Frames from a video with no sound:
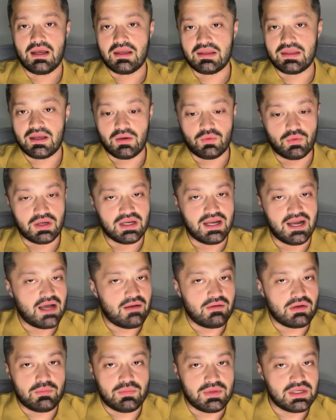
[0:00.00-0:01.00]
there will
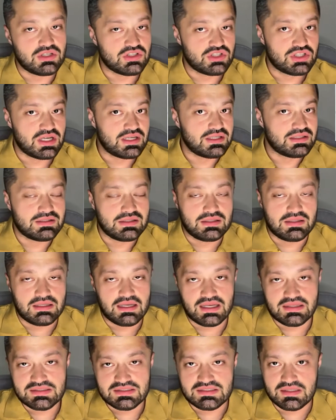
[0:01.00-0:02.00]
ever be a chance
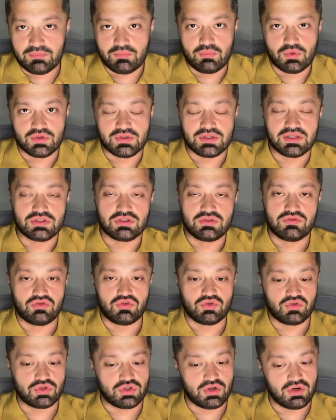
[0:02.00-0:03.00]
at some point in the
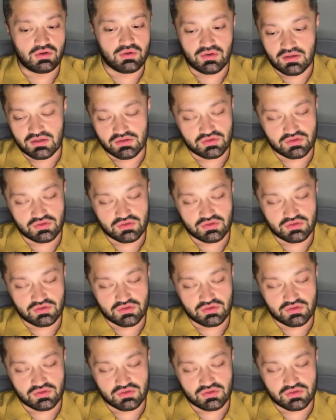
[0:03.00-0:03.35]
future